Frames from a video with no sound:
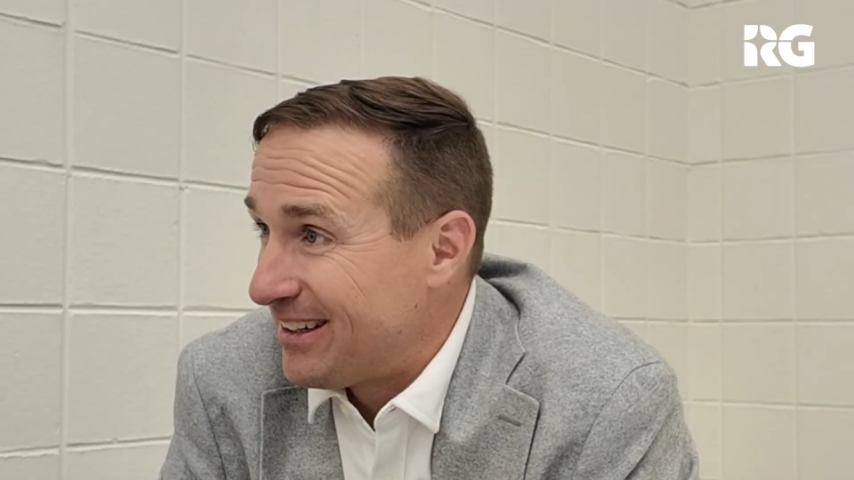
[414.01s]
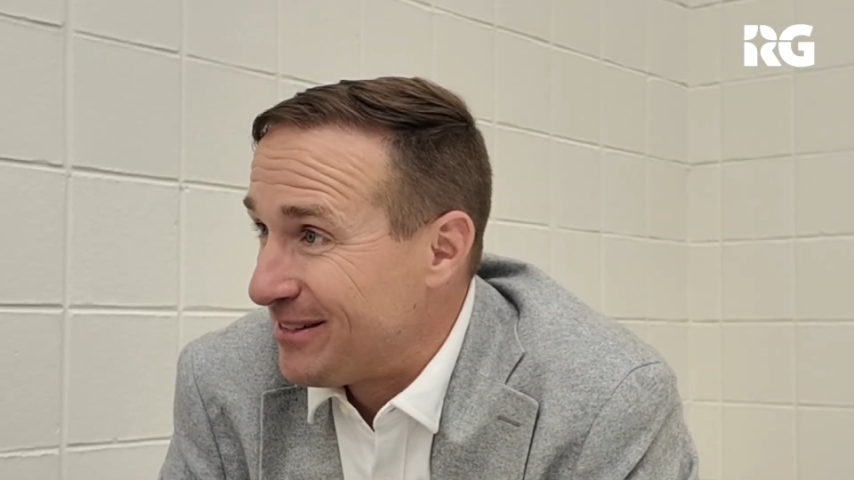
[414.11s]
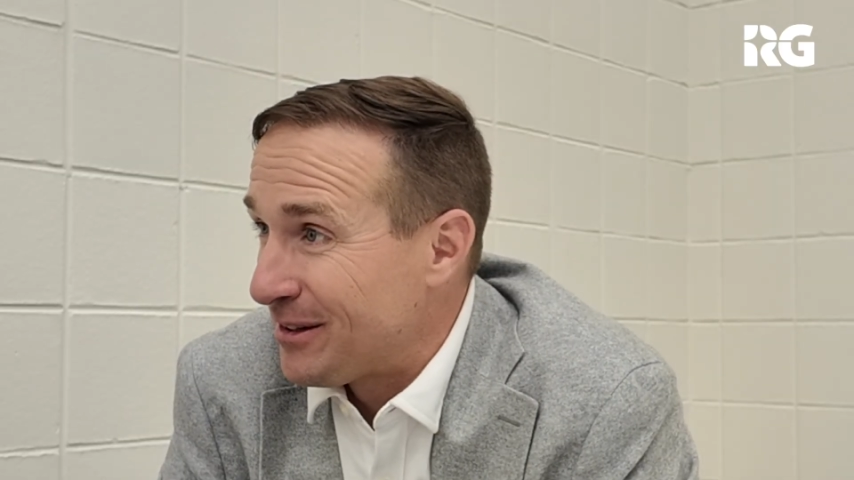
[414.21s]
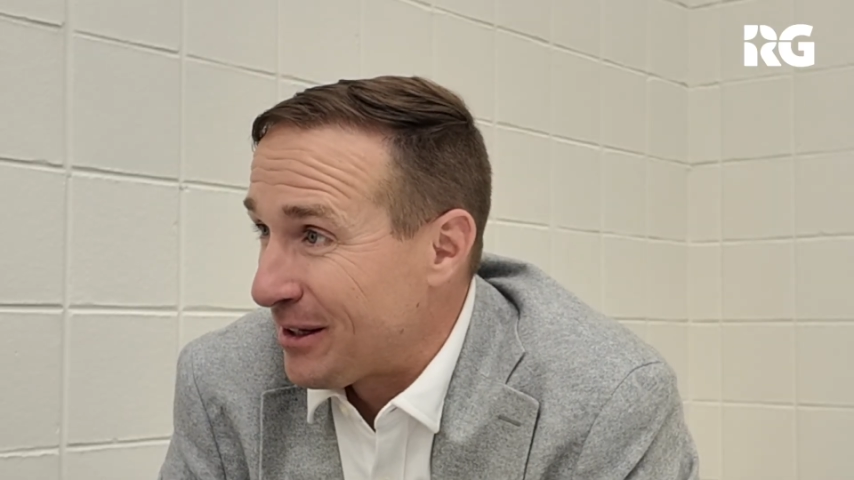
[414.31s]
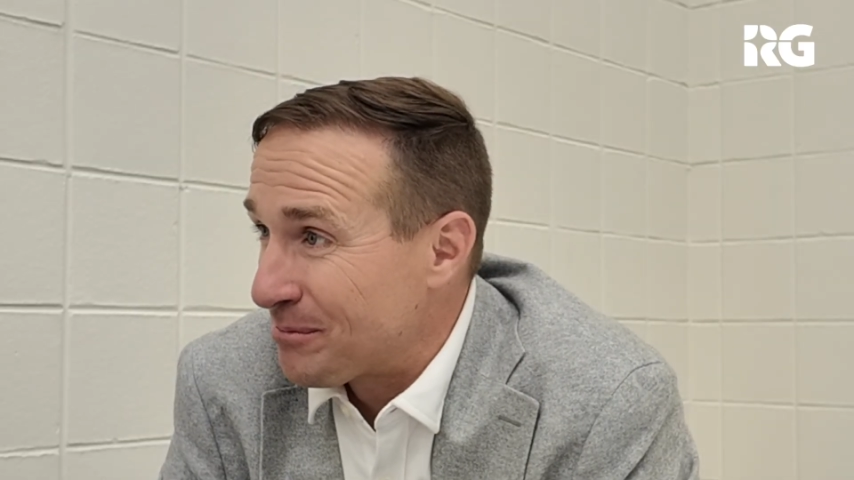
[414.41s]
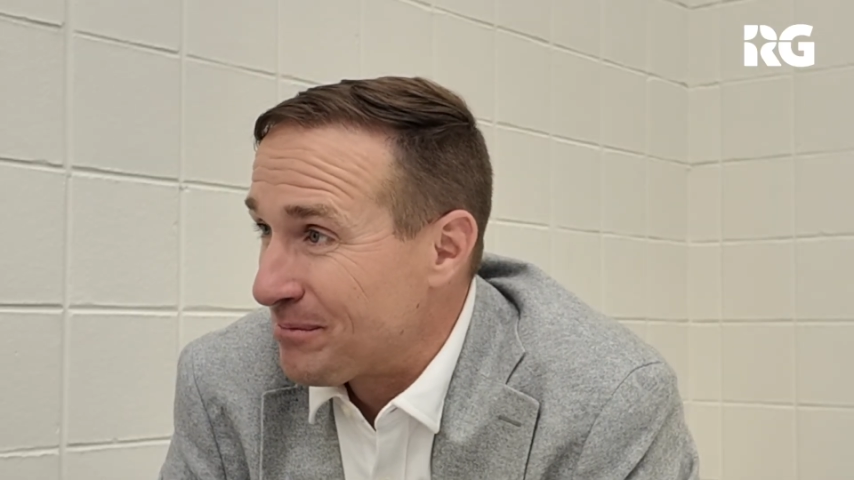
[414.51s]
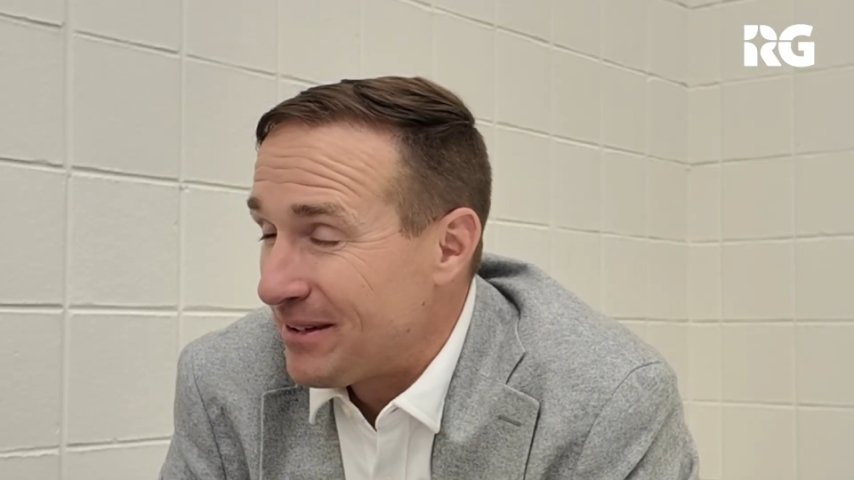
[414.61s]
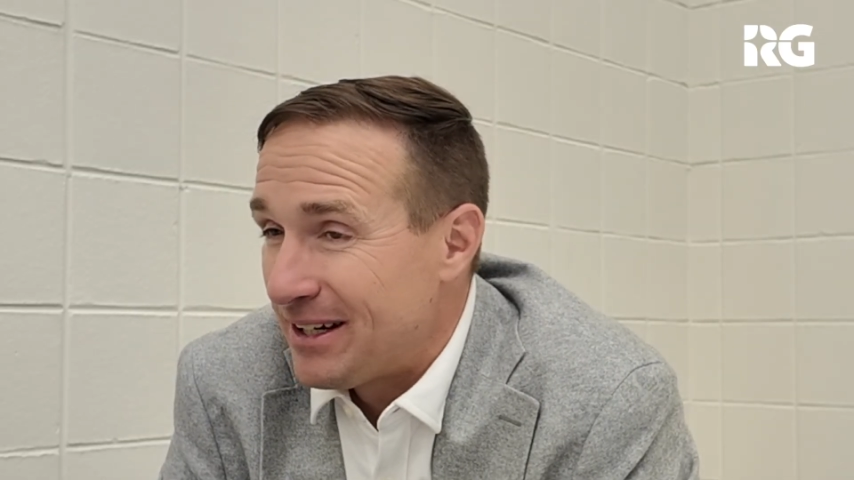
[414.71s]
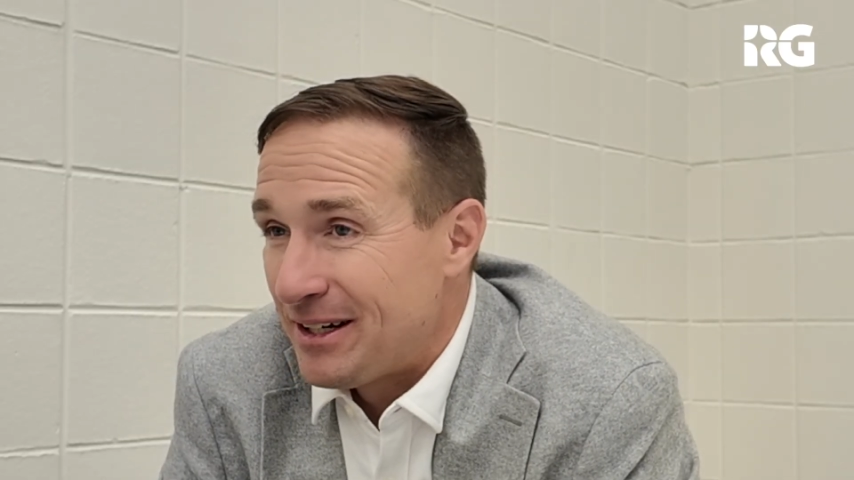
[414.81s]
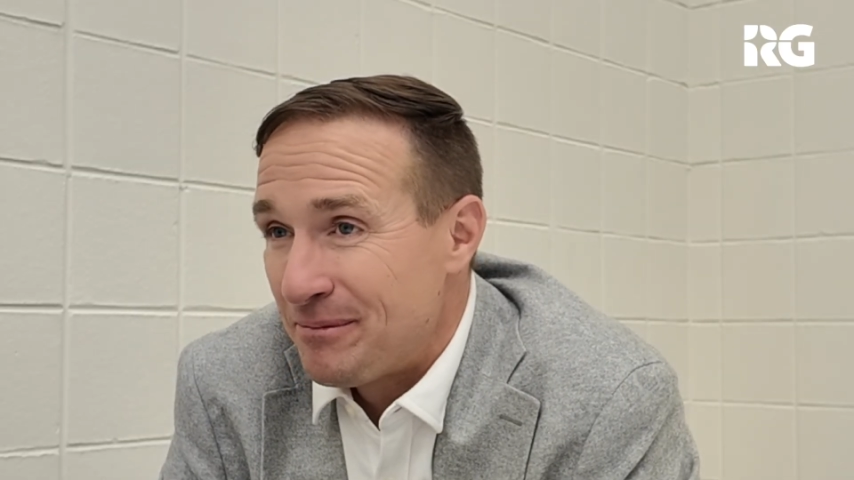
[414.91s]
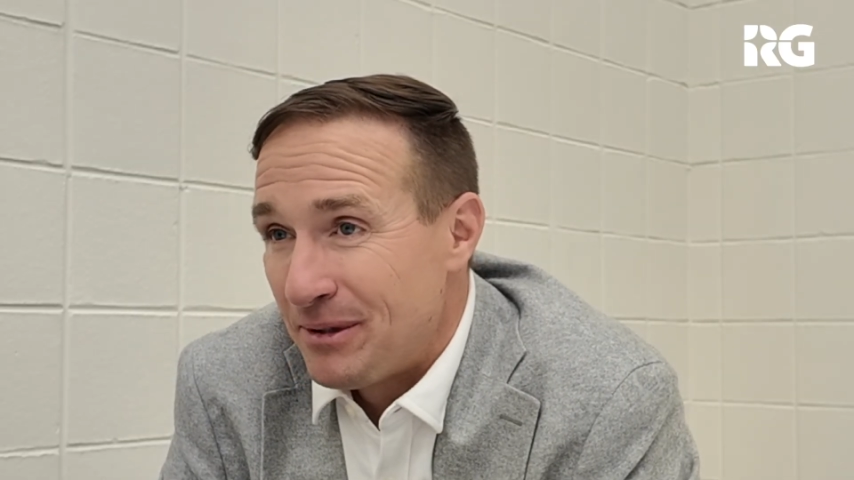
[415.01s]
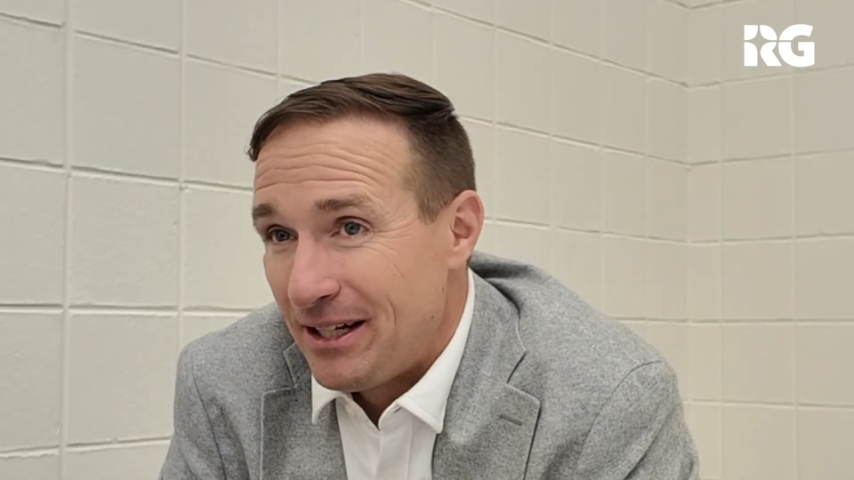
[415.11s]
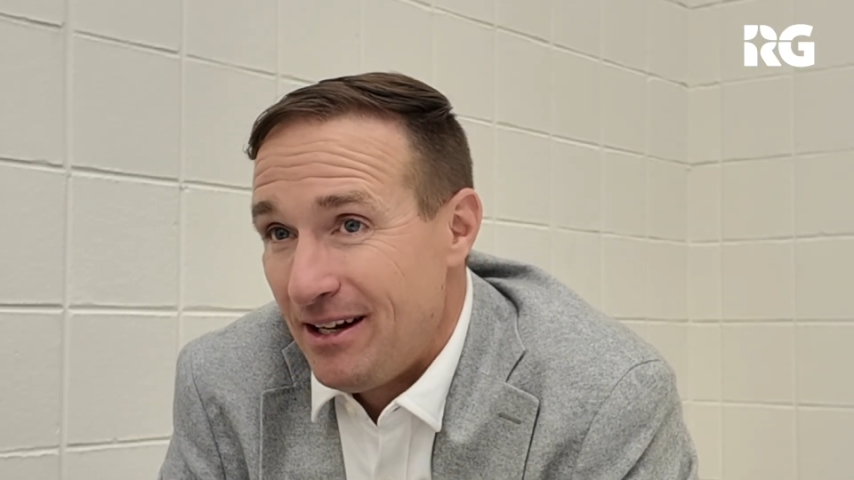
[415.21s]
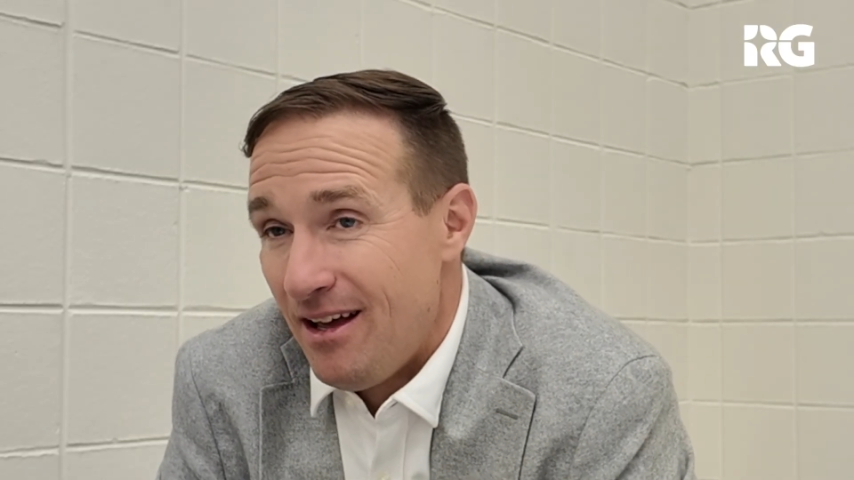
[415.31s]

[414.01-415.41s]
but